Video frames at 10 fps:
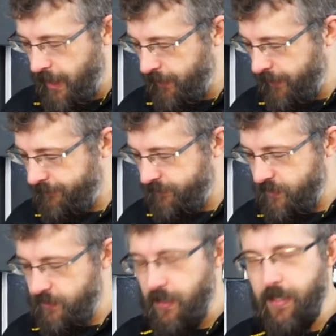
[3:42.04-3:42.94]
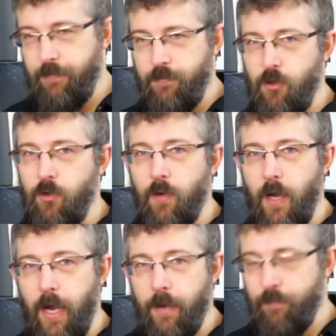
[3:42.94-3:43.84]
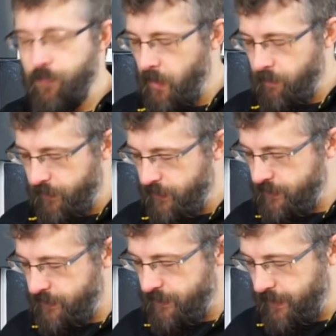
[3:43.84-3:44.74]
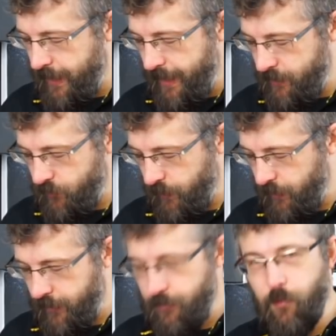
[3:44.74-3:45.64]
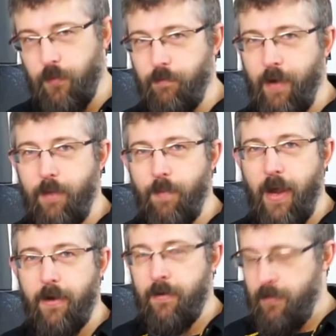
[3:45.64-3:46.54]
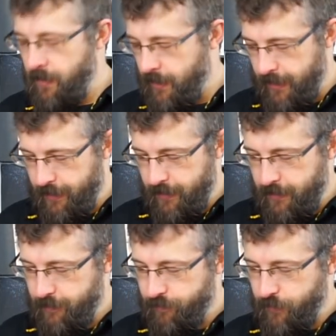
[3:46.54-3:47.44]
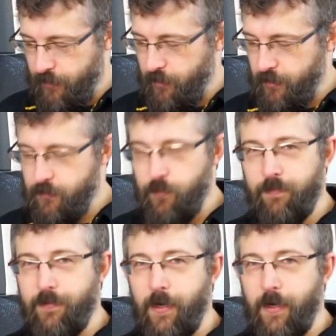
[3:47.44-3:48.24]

And I've designed a few, but this is the latest one I call the Redback, because we've